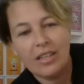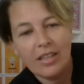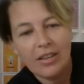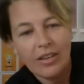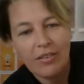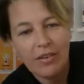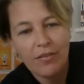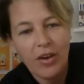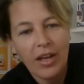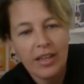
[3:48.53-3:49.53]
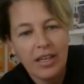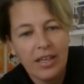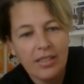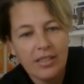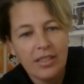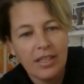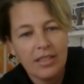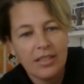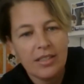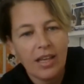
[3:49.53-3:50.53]
if you find these,
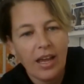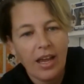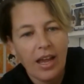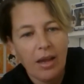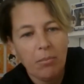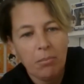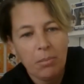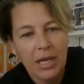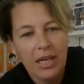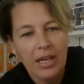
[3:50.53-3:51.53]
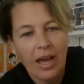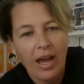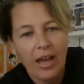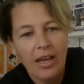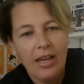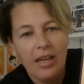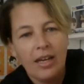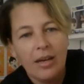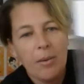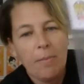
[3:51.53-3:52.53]
it's MPA,
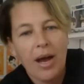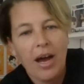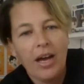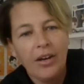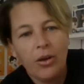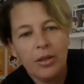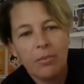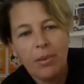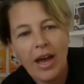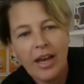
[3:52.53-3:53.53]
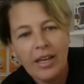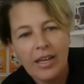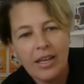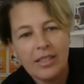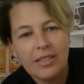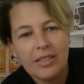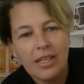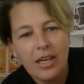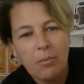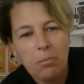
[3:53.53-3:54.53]
but on the back, it's
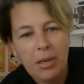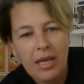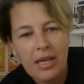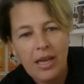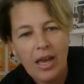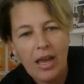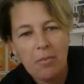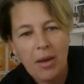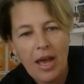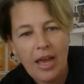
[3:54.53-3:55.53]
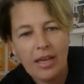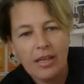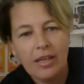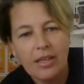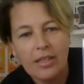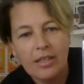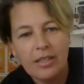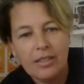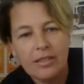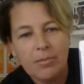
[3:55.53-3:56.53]
PMA.
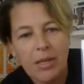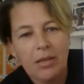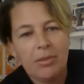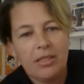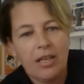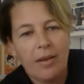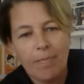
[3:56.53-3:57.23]
Spelling mistake.